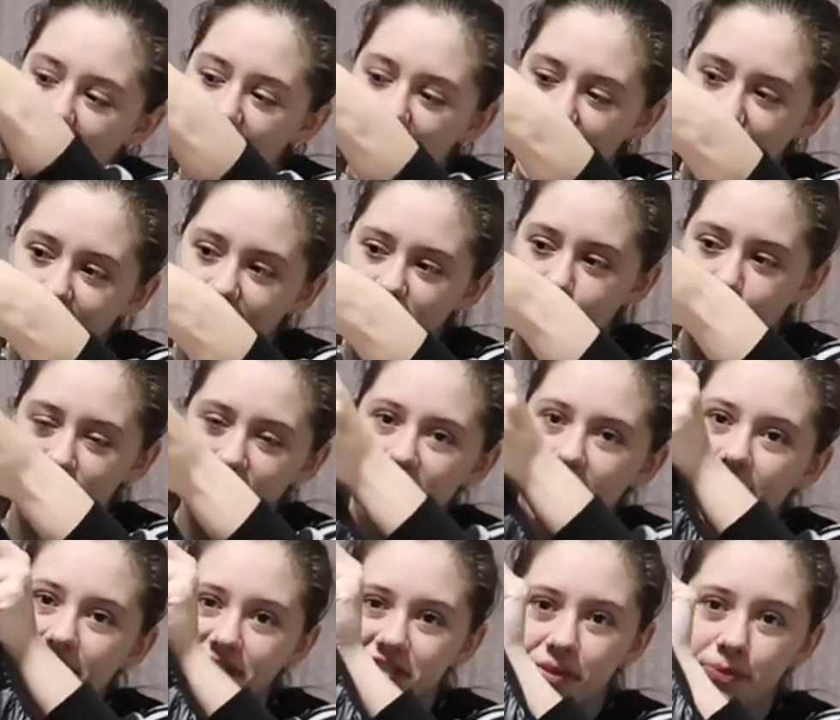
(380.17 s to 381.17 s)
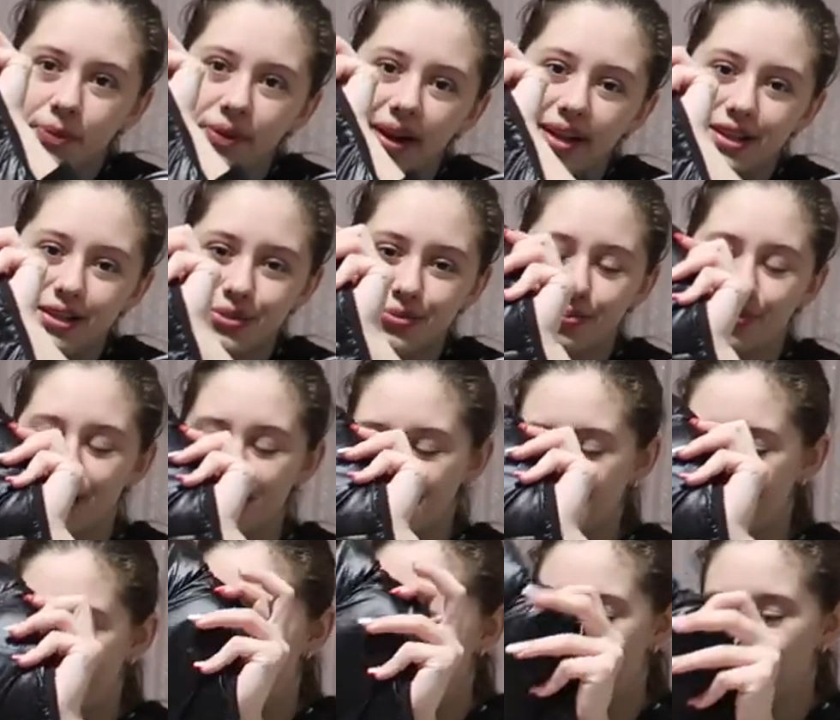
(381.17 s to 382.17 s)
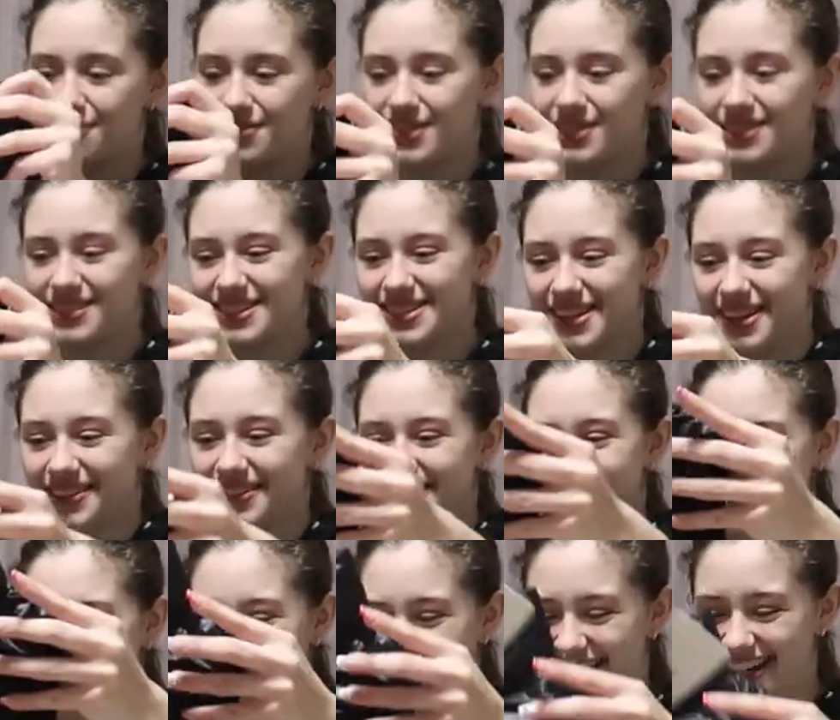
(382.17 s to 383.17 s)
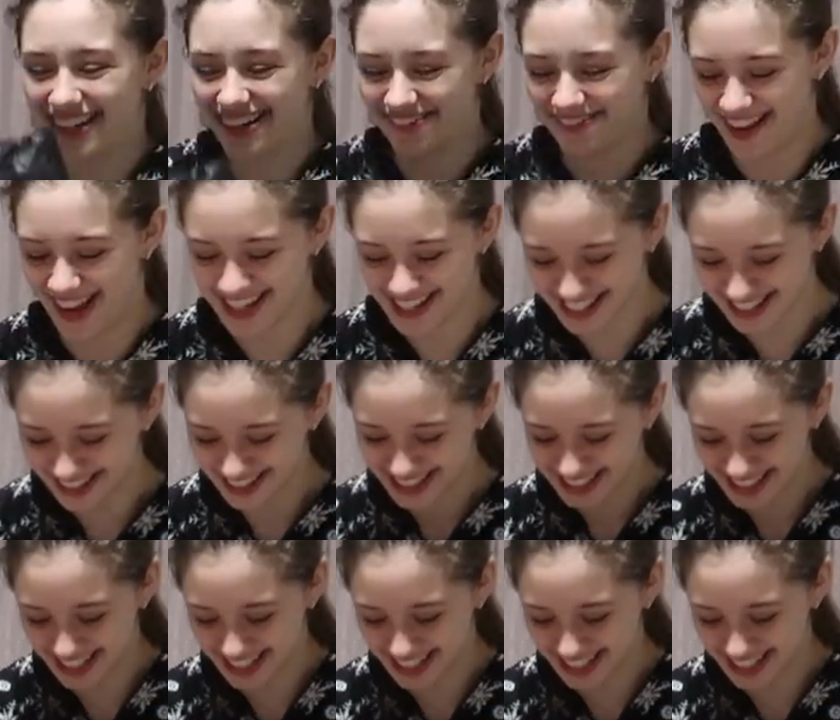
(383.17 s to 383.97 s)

And it's pretty comfortable, and it's really soft. So I got a vest.